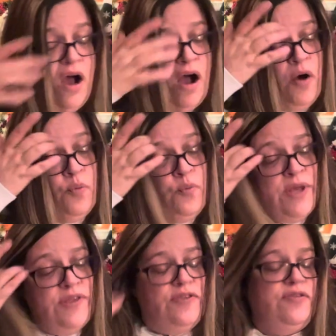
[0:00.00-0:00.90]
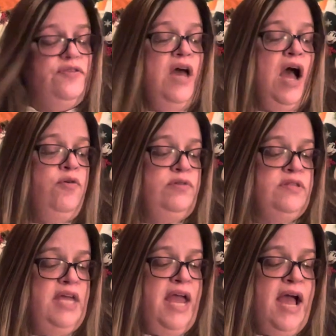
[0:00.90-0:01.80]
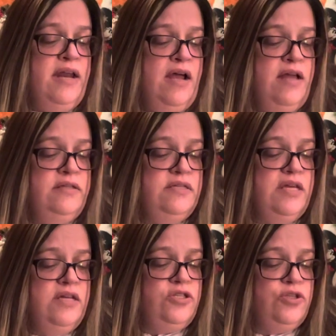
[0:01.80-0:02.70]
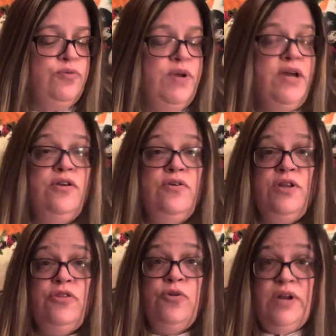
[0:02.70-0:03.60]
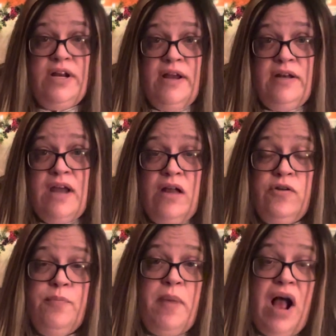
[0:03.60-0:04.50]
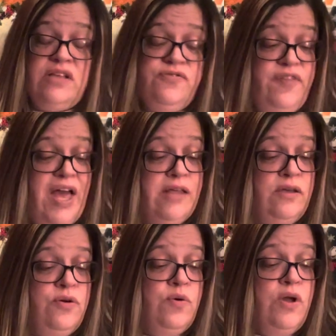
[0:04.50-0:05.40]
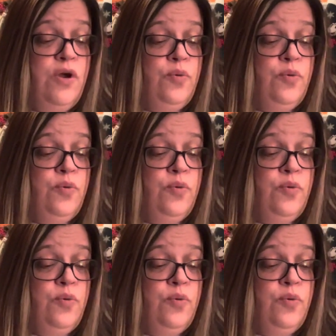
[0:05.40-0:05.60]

Uh, without the add-ons, it's $339 box value.